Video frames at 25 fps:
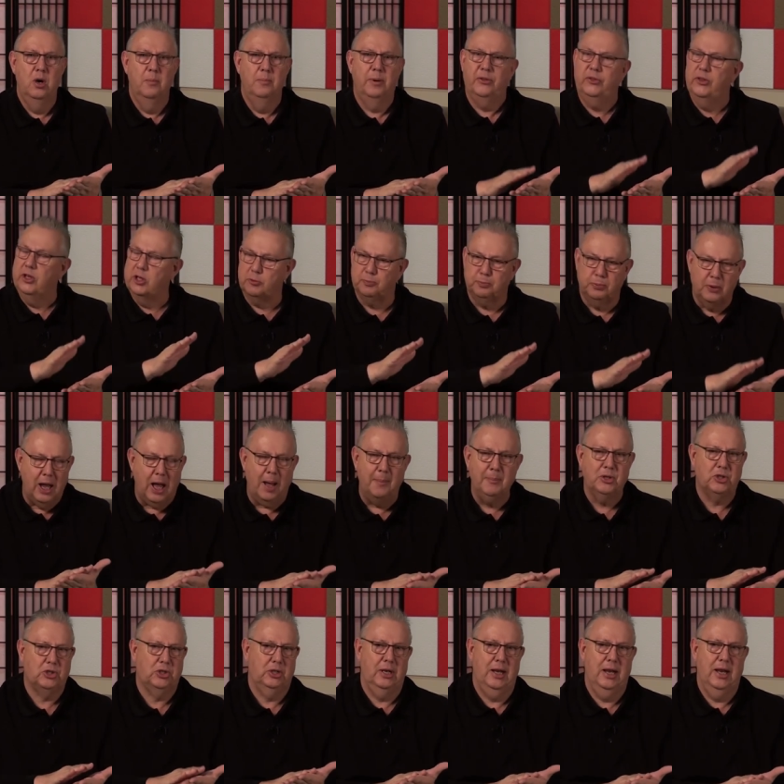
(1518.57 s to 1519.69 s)
but this
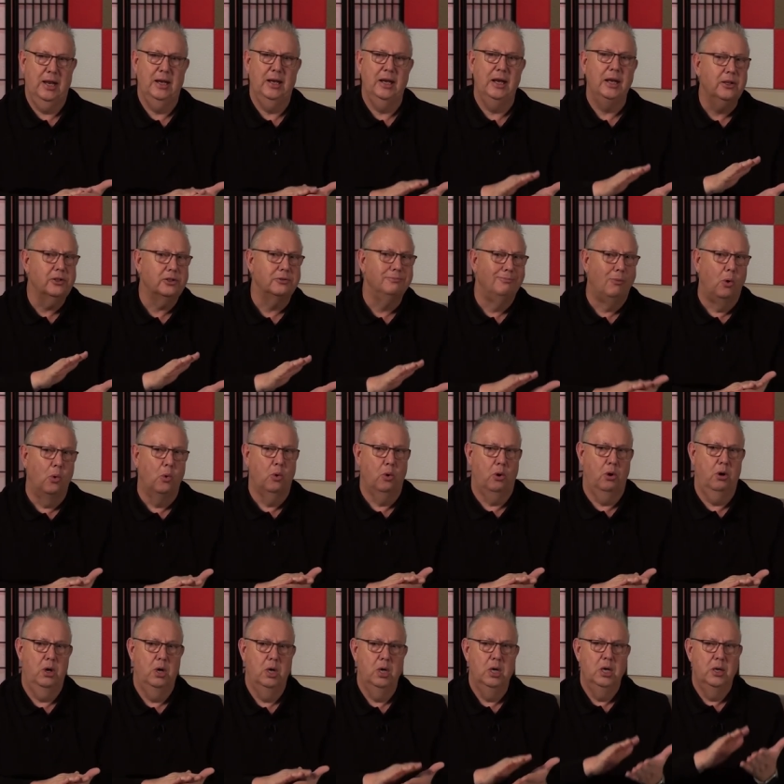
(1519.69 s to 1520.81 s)
promised land is
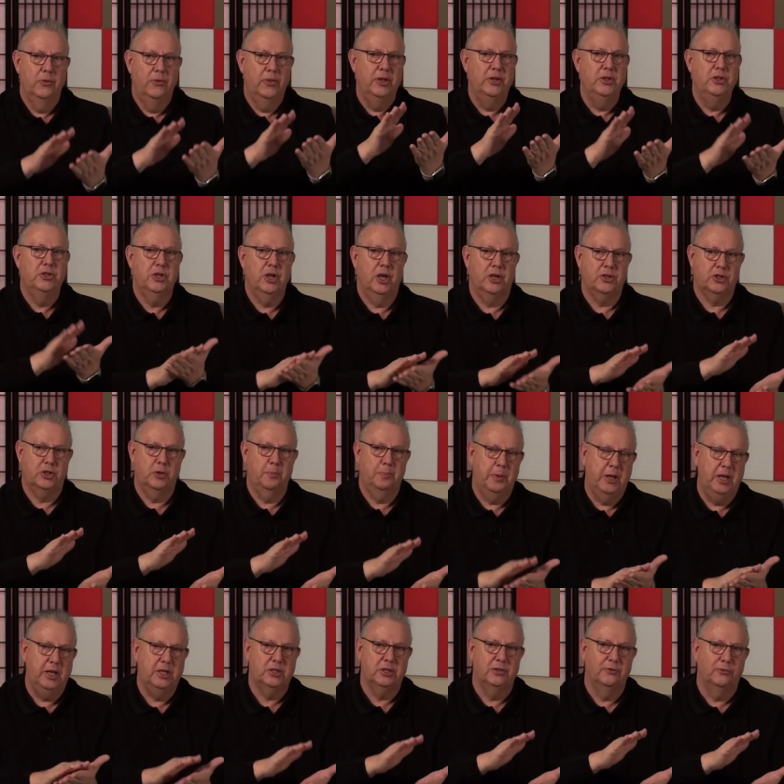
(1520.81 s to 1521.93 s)
more than just a
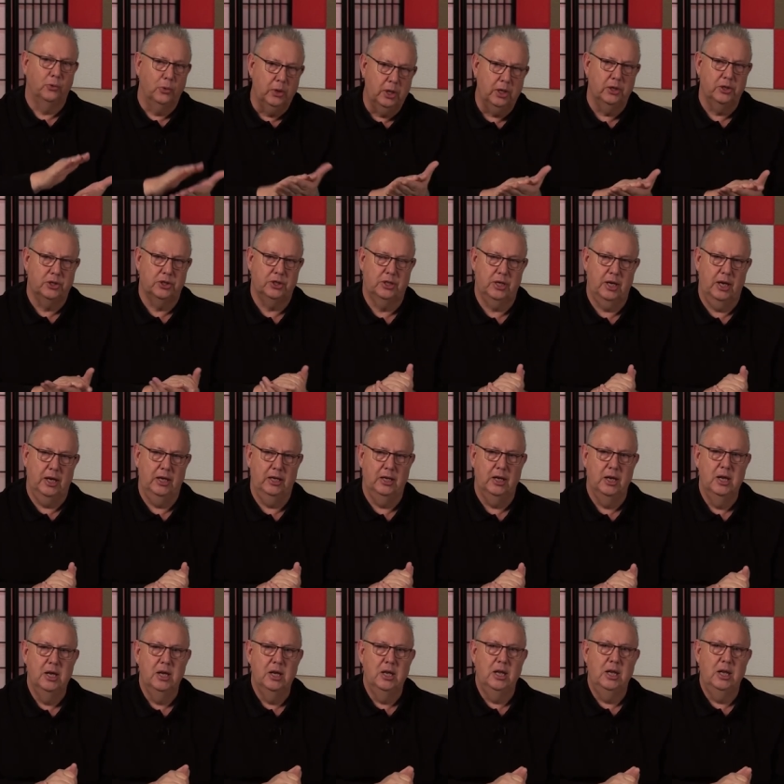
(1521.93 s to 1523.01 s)
piece of real estate.